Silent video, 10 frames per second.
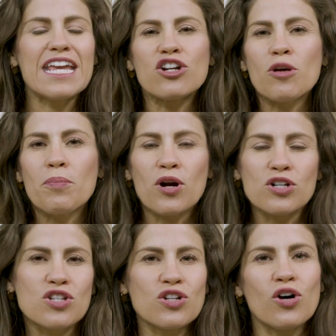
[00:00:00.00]

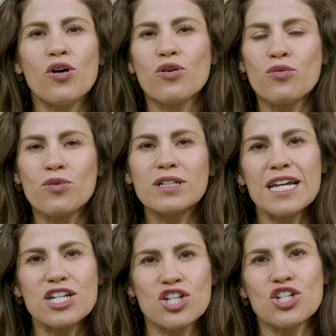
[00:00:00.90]
interpersonal
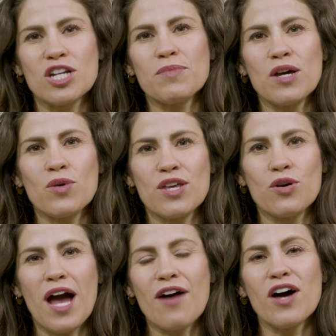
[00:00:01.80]
relationship that you
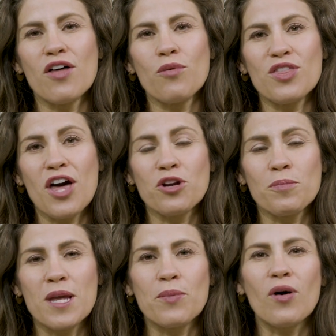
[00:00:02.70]
have with other
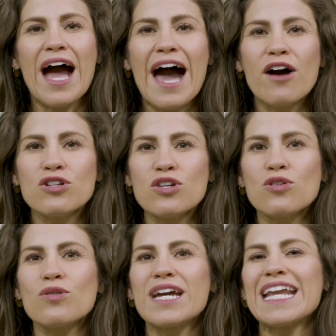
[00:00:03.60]
people. How do
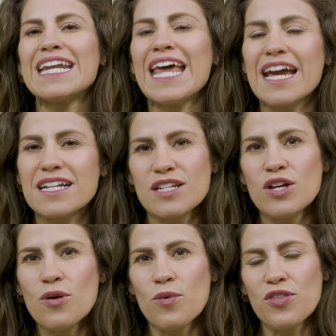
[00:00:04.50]
you connect
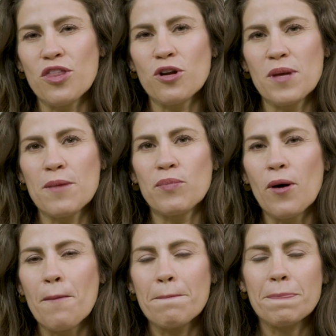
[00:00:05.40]
with other
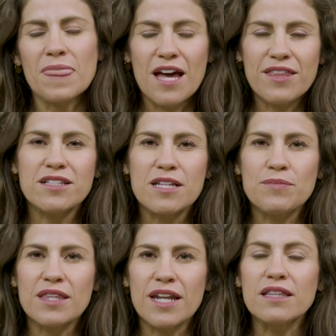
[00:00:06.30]
people? And that's
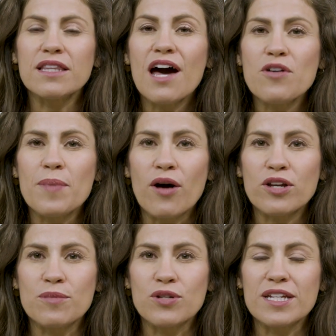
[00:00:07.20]
something that I love about
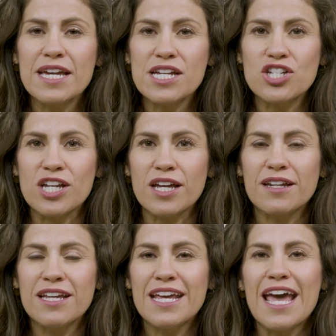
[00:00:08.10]

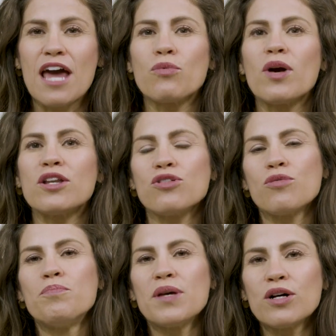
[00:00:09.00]
communication. And when you
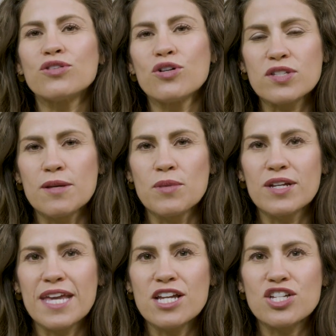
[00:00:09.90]
build those
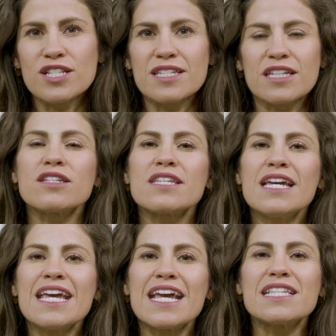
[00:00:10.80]
communication skills,
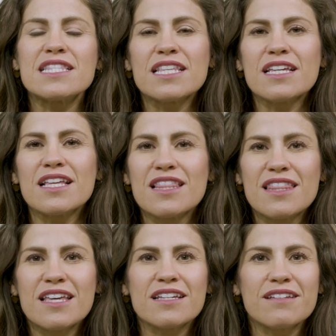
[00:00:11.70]
is
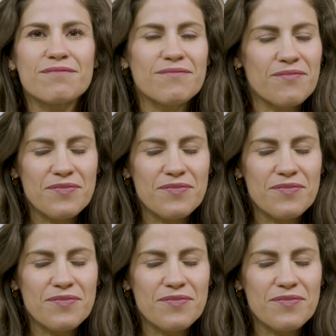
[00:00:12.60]
the